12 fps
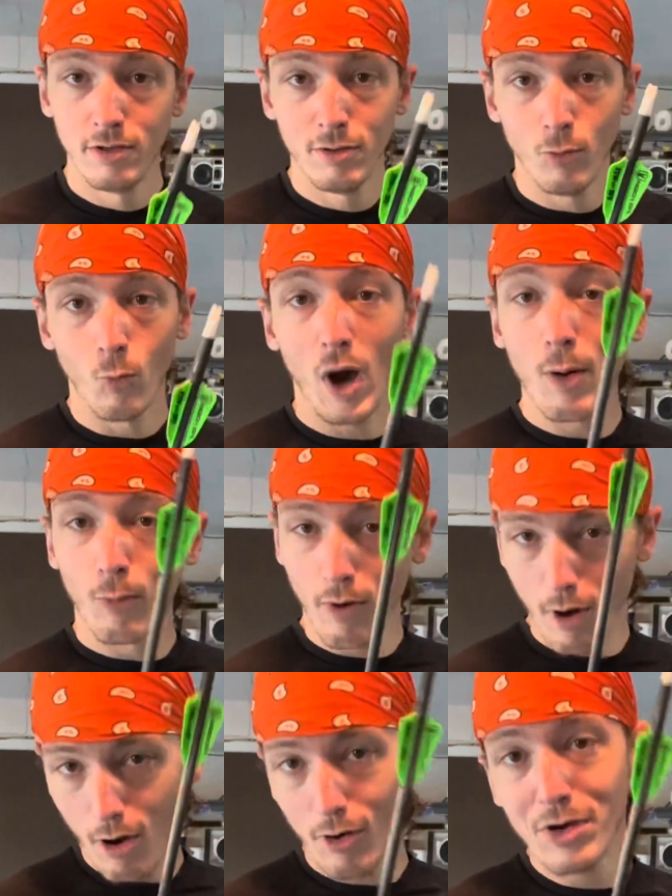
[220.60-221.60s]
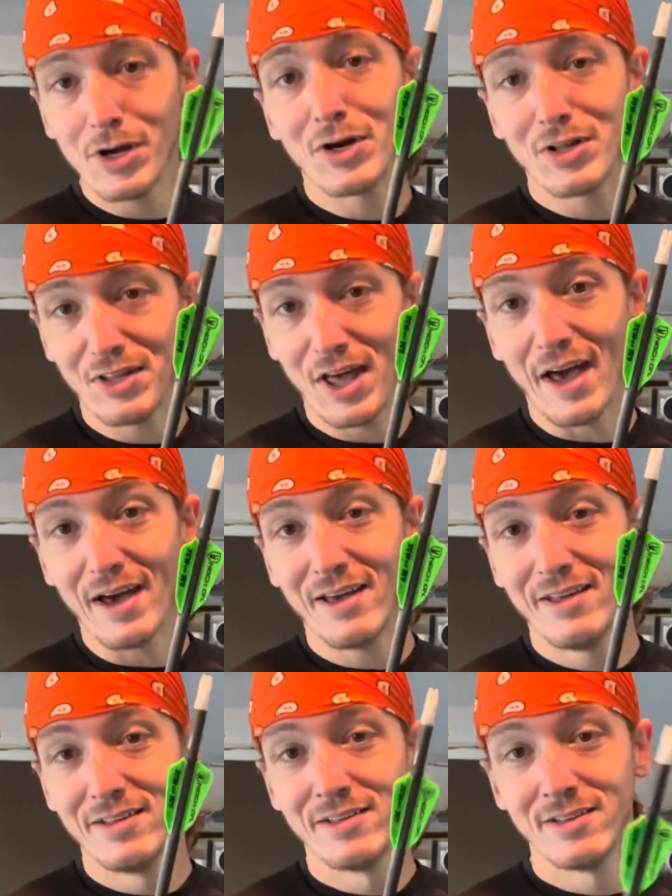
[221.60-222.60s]
while we're all here today,
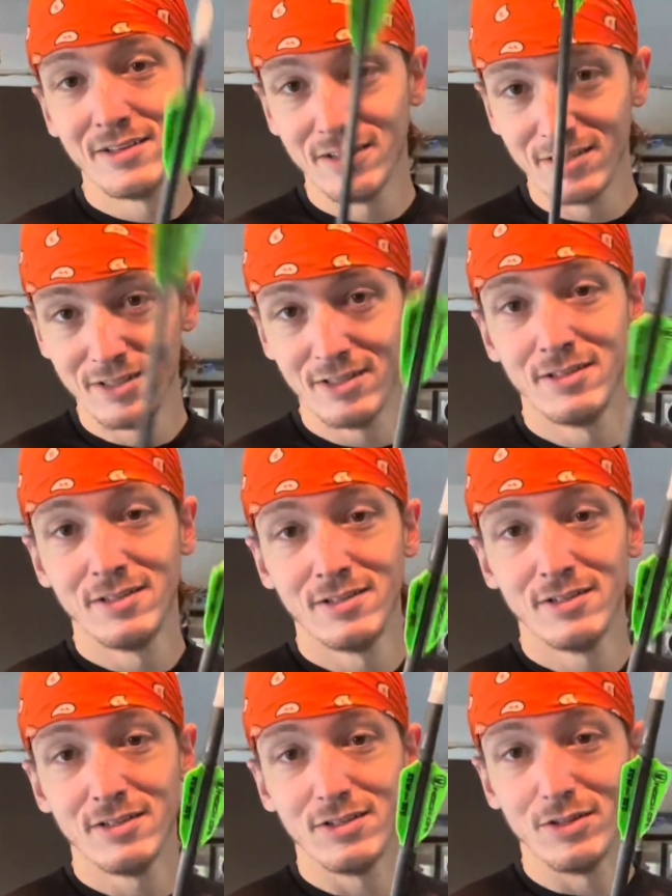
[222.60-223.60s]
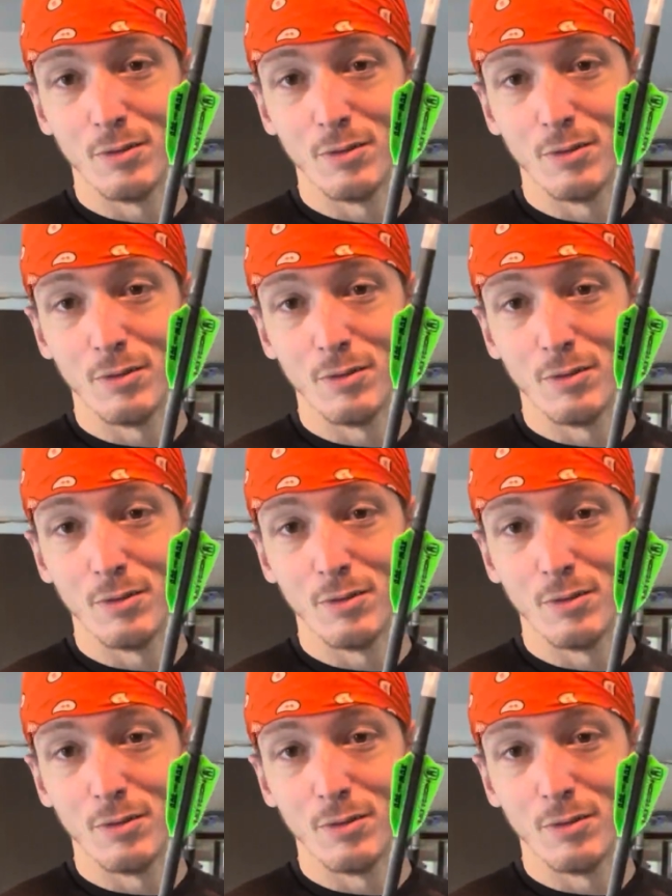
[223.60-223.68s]
the